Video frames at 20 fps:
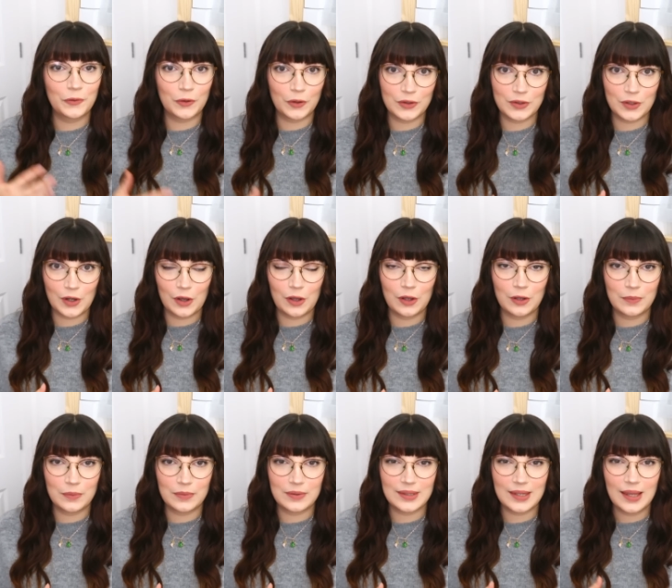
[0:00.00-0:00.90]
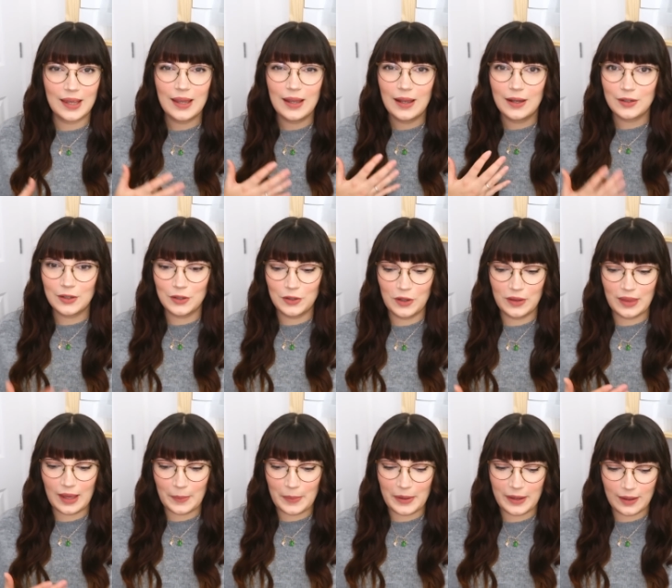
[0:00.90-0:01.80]
foster homes to do
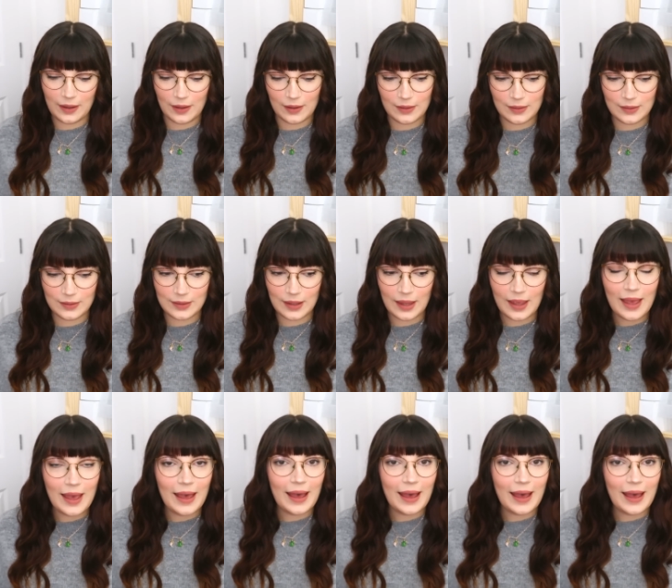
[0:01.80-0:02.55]
that, because